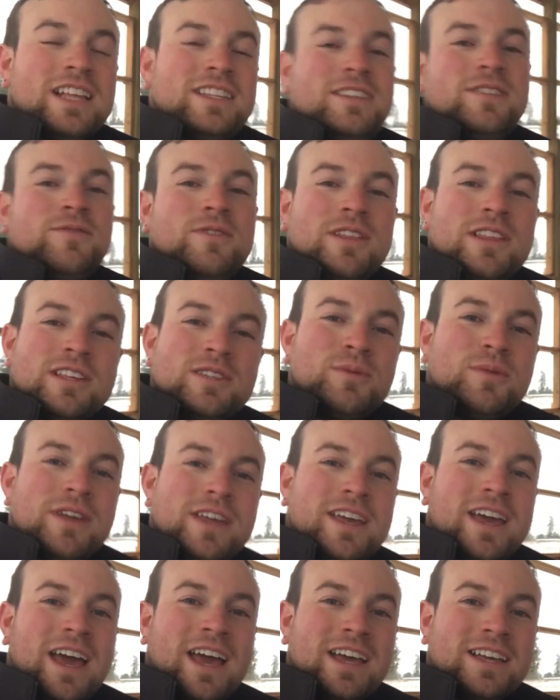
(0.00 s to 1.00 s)
For this
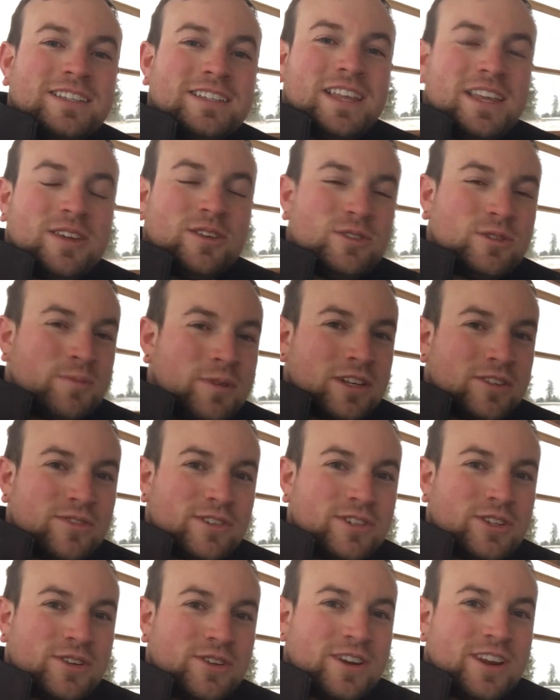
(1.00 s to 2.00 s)
week, guys. Thank you so much for
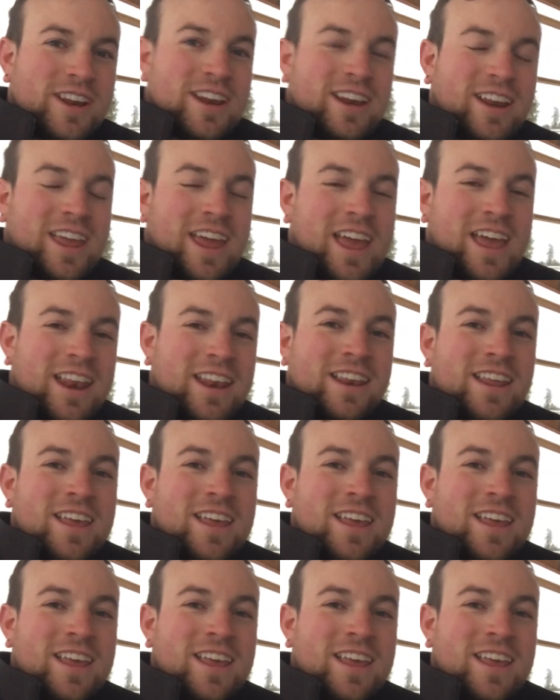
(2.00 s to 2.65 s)
tuning in again.